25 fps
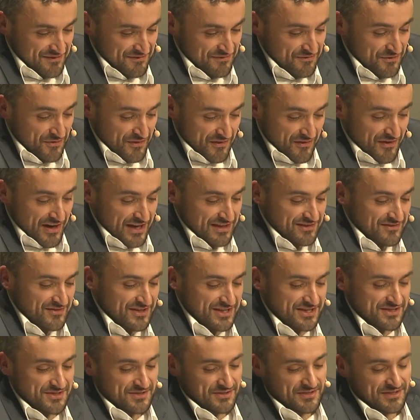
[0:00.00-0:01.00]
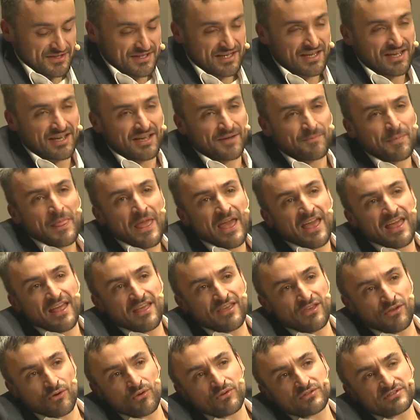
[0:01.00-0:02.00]
for the right reason.
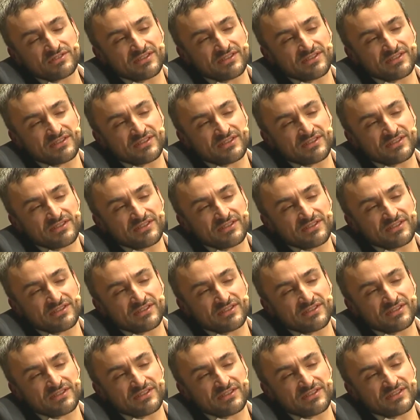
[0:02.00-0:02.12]
Your